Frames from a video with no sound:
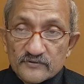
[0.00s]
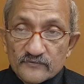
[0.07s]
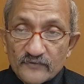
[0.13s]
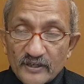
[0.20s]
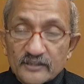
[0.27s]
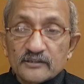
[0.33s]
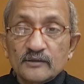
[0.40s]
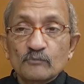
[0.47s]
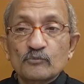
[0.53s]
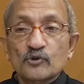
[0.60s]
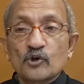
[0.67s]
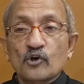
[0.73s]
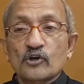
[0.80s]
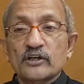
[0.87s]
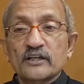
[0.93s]
went
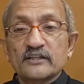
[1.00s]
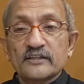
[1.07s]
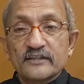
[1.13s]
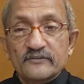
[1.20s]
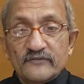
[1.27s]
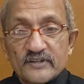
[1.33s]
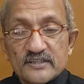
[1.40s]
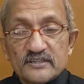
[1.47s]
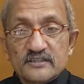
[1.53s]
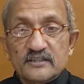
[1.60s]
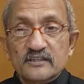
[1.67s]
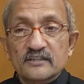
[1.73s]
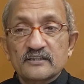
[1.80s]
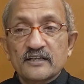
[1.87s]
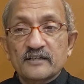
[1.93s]
abroad and
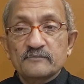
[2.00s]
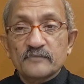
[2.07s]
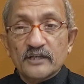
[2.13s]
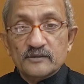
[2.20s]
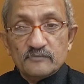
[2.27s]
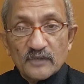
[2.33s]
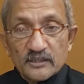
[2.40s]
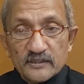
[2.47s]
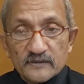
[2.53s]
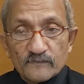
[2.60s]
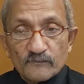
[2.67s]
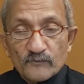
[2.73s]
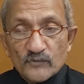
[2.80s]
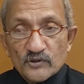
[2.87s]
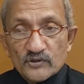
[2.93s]
invested and made money,
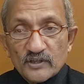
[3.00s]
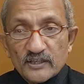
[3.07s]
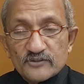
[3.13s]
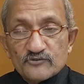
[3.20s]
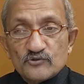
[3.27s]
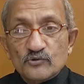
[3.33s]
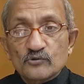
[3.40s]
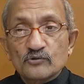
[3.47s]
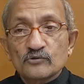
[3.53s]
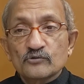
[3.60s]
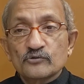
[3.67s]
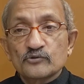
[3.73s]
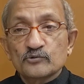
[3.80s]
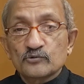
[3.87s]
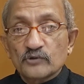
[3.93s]
right?
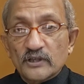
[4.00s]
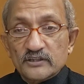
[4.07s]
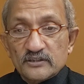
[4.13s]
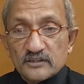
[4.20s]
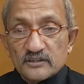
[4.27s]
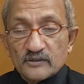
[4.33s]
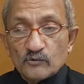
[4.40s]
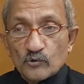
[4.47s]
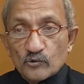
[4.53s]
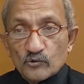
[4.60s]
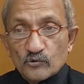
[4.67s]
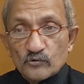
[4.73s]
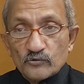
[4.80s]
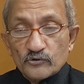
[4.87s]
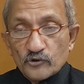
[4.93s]
So you either
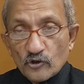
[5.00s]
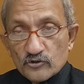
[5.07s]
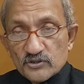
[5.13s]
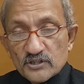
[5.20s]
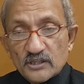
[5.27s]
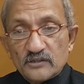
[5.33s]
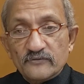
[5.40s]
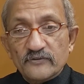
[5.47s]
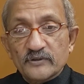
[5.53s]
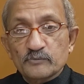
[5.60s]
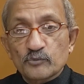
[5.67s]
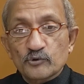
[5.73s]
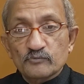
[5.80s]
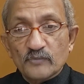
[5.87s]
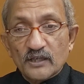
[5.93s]
go yourself
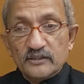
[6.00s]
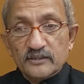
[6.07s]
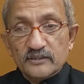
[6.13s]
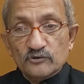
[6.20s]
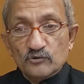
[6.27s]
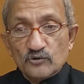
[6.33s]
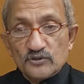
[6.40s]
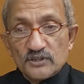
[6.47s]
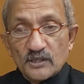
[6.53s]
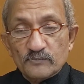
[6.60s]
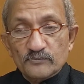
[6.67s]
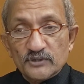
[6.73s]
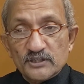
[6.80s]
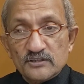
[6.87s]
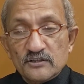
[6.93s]
and put money in those
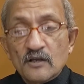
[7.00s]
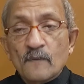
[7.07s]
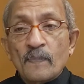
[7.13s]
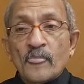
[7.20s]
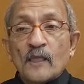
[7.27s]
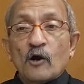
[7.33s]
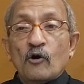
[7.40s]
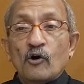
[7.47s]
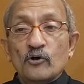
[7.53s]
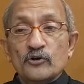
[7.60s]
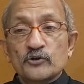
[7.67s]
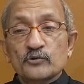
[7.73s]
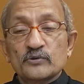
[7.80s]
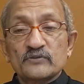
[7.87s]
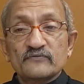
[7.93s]
companies,
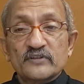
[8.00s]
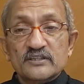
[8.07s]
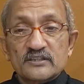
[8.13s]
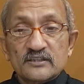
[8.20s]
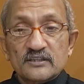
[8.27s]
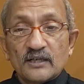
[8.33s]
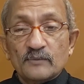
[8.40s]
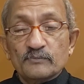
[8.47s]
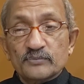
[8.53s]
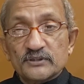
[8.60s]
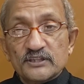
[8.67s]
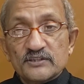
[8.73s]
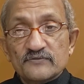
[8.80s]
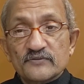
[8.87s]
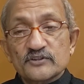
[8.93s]
or you invest in
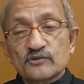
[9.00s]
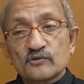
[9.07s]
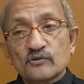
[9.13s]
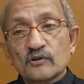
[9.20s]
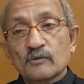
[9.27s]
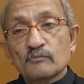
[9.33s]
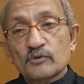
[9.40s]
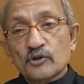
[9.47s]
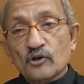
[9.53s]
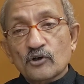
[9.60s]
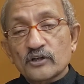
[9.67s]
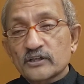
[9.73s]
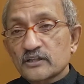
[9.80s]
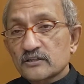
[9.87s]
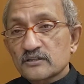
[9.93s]
companies which go
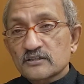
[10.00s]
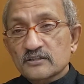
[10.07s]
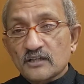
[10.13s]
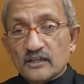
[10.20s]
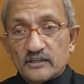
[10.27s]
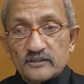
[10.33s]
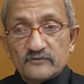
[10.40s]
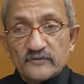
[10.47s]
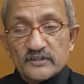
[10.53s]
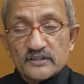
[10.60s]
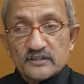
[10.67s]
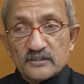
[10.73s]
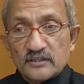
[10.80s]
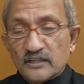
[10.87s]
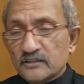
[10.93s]
abroad and start
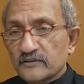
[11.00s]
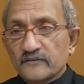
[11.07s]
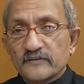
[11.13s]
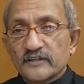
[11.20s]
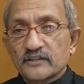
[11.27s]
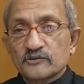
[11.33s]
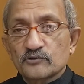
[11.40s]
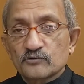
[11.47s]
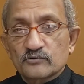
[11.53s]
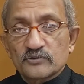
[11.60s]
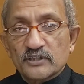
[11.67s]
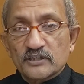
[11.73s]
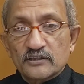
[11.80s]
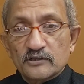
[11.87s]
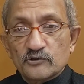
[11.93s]
investing. Anyway,
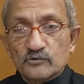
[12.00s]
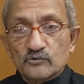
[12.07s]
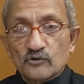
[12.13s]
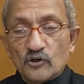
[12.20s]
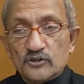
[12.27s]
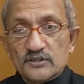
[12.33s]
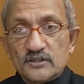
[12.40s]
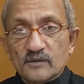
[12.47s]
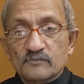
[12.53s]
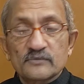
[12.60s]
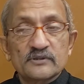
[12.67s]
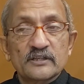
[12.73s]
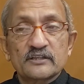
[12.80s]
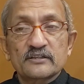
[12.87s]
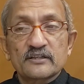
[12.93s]
you got
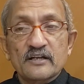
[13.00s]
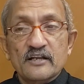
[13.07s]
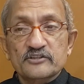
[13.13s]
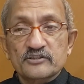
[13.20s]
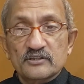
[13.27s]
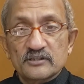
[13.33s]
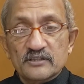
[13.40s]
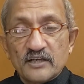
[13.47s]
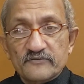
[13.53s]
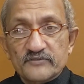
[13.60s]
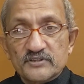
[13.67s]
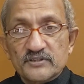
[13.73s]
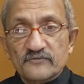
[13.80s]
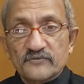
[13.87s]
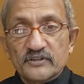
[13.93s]
some international
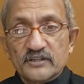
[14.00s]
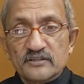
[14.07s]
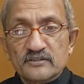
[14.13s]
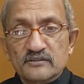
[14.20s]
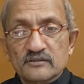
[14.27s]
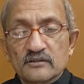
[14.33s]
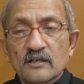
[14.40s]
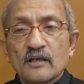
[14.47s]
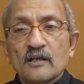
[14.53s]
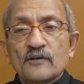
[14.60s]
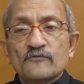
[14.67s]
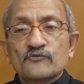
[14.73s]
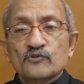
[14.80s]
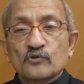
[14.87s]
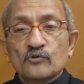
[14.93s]
diversification.
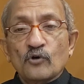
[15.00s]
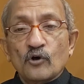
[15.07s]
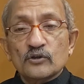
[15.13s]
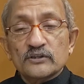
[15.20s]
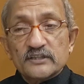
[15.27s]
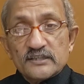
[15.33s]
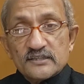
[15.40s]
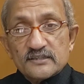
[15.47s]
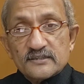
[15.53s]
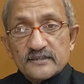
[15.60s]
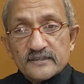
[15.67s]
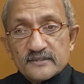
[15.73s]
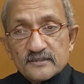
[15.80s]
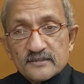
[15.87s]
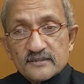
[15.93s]
So all these
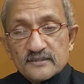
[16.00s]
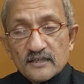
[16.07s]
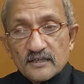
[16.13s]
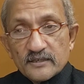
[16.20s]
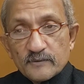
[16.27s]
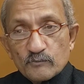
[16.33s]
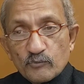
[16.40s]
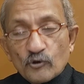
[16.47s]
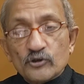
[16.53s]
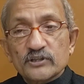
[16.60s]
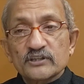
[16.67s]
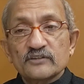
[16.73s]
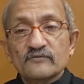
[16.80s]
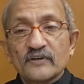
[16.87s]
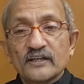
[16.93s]
things are
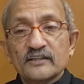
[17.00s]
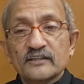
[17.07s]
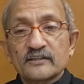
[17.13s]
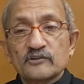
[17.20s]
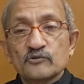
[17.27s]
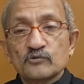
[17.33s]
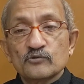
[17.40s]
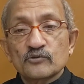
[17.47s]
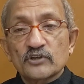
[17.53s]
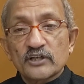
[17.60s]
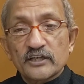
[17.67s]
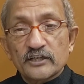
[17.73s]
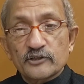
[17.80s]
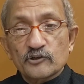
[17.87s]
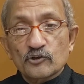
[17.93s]
important while you
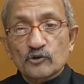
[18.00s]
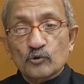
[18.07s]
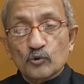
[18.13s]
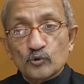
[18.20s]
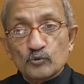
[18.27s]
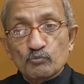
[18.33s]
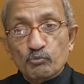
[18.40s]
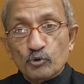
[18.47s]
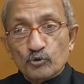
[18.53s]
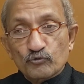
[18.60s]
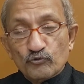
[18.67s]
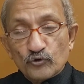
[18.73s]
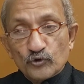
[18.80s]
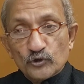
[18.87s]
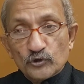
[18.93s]
create your own
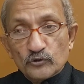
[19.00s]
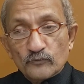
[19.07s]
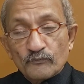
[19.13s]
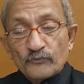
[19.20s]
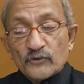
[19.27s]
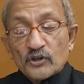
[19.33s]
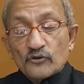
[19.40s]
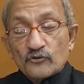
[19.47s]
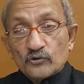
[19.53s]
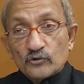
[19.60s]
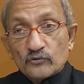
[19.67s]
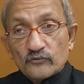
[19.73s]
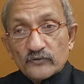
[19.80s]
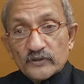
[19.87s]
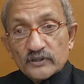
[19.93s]
portfolio.
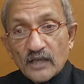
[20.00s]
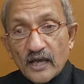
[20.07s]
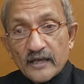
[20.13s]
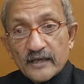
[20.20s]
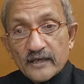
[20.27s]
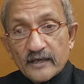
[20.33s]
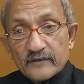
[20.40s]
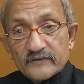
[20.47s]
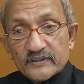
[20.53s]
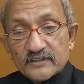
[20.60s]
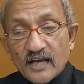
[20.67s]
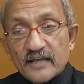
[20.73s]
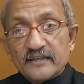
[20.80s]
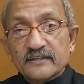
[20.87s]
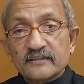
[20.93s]
So when
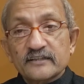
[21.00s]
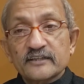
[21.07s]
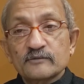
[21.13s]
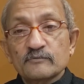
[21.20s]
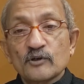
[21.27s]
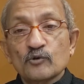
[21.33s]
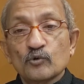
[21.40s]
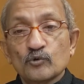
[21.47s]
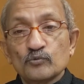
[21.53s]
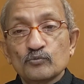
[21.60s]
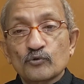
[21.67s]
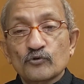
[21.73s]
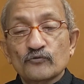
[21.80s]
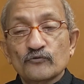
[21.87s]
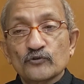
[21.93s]
I create my own
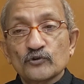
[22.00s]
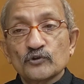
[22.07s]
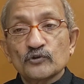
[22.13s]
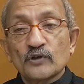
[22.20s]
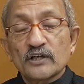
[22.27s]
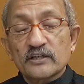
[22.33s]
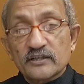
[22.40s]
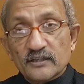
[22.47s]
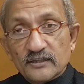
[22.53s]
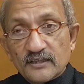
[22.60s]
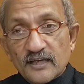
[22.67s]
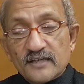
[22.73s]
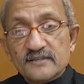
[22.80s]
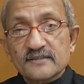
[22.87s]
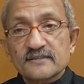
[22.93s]
portfolio, I
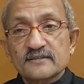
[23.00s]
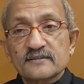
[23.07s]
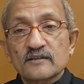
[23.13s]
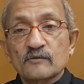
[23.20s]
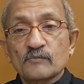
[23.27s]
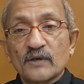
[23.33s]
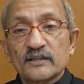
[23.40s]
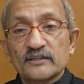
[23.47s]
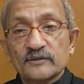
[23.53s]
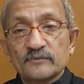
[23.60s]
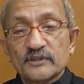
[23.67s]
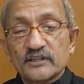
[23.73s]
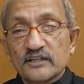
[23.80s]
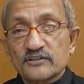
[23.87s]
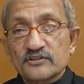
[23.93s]
realize my
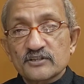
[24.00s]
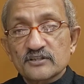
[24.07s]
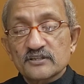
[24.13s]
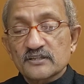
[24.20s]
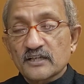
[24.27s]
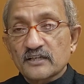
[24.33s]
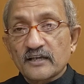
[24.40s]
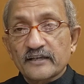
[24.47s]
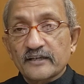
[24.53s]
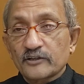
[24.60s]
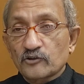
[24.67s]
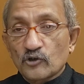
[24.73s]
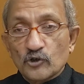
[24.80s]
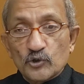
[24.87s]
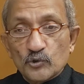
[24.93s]
limitations, that I
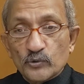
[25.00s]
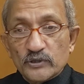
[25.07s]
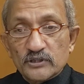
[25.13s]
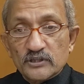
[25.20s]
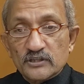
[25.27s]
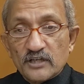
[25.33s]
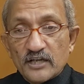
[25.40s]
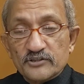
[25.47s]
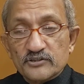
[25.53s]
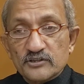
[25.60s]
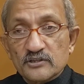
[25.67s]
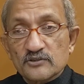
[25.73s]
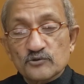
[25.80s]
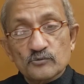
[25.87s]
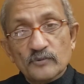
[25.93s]
cannot do
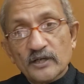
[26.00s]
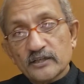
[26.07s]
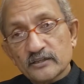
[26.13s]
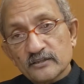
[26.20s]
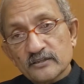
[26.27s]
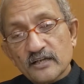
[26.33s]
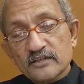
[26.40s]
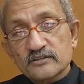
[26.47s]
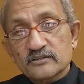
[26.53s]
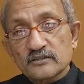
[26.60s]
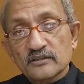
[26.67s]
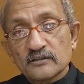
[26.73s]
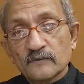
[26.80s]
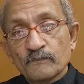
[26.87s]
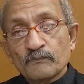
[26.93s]
international. So my
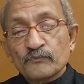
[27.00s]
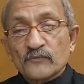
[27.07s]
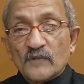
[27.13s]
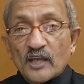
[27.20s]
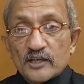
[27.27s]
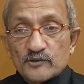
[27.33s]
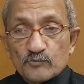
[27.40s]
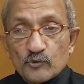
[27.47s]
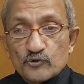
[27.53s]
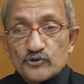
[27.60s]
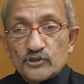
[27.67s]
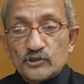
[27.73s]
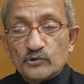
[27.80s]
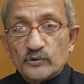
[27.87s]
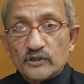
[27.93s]
international
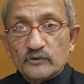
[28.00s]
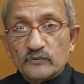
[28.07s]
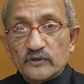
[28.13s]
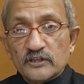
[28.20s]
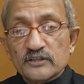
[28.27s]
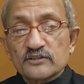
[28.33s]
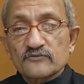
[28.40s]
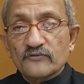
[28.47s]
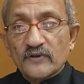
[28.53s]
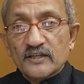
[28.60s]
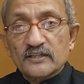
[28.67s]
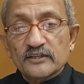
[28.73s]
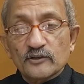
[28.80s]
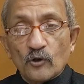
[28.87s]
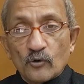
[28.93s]
exposure to equity is
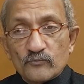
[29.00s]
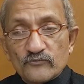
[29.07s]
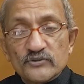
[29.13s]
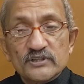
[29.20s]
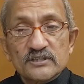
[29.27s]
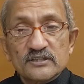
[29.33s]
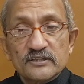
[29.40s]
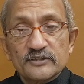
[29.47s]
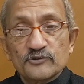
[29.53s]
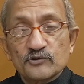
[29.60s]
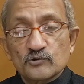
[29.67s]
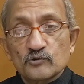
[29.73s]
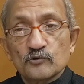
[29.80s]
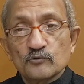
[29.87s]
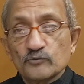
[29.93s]
fairly obviously
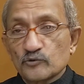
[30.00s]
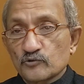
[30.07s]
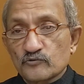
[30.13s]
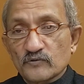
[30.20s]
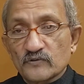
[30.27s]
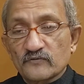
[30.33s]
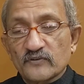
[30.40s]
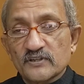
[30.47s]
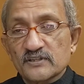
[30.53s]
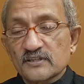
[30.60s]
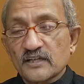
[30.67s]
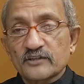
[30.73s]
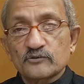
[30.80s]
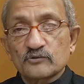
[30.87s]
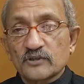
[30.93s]
through mutual
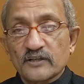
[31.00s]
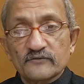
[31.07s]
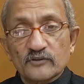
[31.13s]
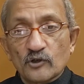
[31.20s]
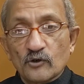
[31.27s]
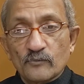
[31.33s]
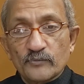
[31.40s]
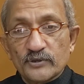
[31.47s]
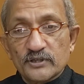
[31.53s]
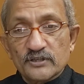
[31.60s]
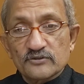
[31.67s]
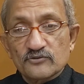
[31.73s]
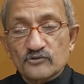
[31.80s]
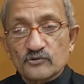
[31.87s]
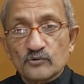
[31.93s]
funds. I don't have the
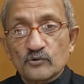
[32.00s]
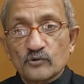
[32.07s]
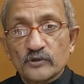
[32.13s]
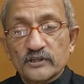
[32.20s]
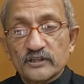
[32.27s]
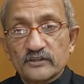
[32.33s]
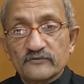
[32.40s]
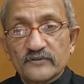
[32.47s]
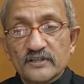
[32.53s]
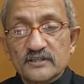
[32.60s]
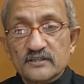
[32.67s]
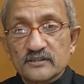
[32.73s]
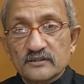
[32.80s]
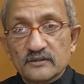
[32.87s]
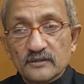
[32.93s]
competence to go and
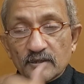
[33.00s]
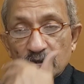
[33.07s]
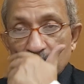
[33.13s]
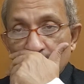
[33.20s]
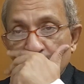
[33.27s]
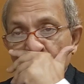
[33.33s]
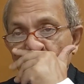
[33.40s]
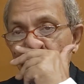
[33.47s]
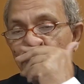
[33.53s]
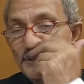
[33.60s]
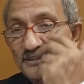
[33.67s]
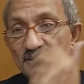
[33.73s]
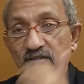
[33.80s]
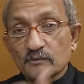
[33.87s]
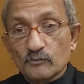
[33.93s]
invest in
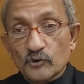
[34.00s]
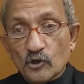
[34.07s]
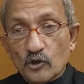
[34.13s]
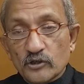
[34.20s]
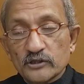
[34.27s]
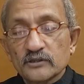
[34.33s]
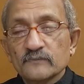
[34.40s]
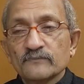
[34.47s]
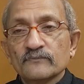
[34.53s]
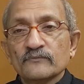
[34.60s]
companies abroad.